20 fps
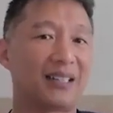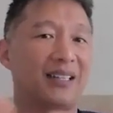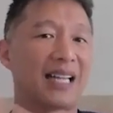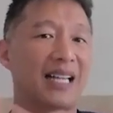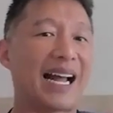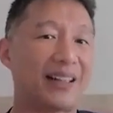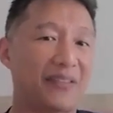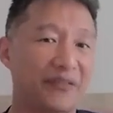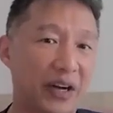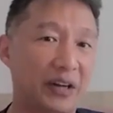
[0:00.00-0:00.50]
in
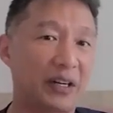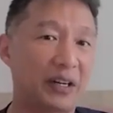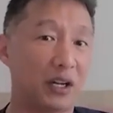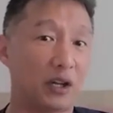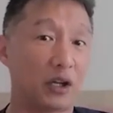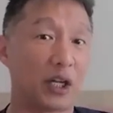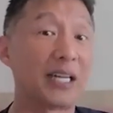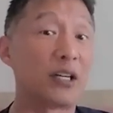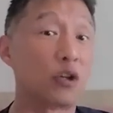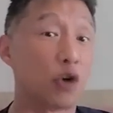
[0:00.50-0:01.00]
that
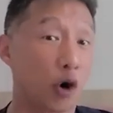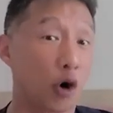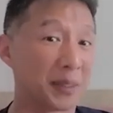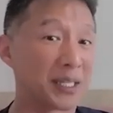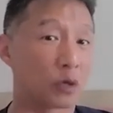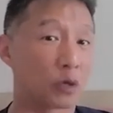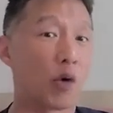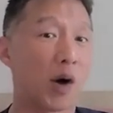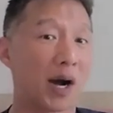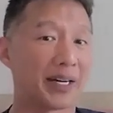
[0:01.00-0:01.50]
very
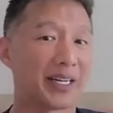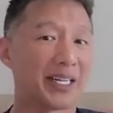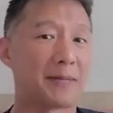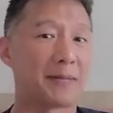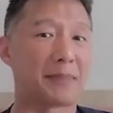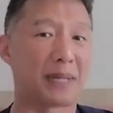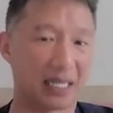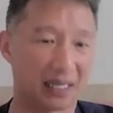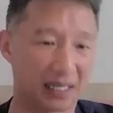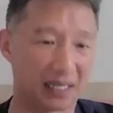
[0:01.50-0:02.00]
enormous
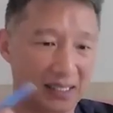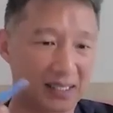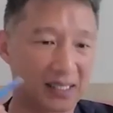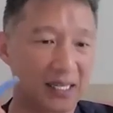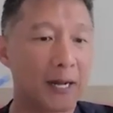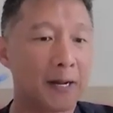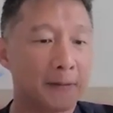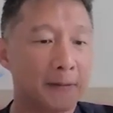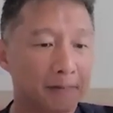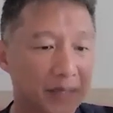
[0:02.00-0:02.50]
quantity because